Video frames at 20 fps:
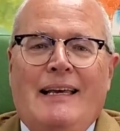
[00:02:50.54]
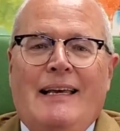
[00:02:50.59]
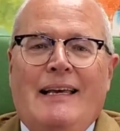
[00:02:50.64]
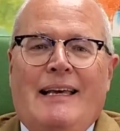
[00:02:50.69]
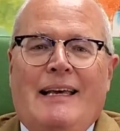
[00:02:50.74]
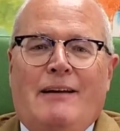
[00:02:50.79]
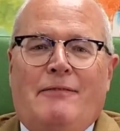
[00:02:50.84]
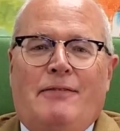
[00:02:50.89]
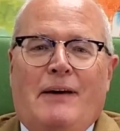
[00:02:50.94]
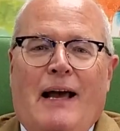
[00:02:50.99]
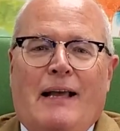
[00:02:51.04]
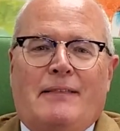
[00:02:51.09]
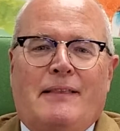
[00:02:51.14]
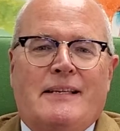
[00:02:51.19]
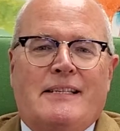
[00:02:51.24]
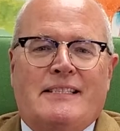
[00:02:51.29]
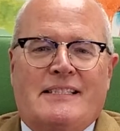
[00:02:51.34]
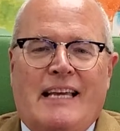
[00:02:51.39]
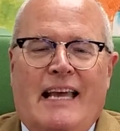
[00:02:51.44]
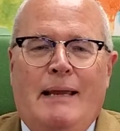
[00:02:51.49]
In fact, the
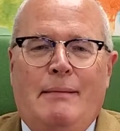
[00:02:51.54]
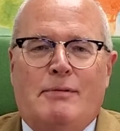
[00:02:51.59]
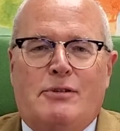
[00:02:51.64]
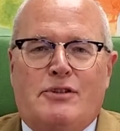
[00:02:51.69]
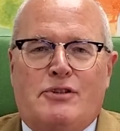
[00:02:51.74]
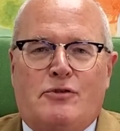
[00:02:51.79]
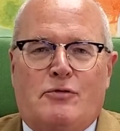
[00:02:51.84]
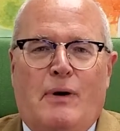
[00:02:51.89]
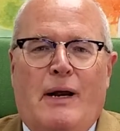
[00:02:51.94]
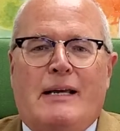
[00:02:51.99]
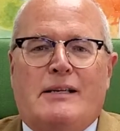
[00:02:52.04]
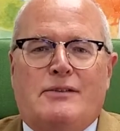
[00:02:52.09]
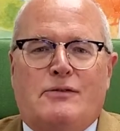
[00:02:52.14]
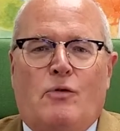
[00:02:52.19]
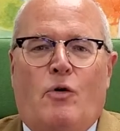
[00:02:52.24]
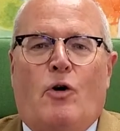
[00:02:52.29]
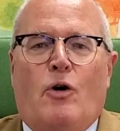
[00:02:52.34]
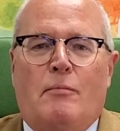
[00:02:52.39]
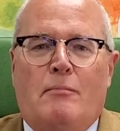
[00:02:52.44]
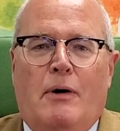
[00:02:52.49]
same stress
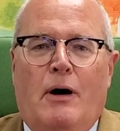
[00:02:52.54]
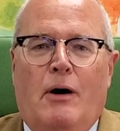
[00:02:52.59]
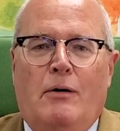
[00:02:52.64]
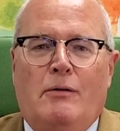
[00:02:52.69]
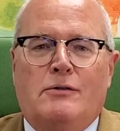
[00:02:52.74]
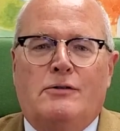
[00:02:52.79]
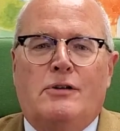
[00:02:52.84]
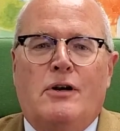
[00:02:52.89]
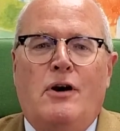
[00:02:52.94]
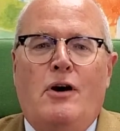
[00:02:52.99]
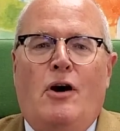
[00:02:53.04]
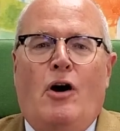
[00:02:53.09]
hormones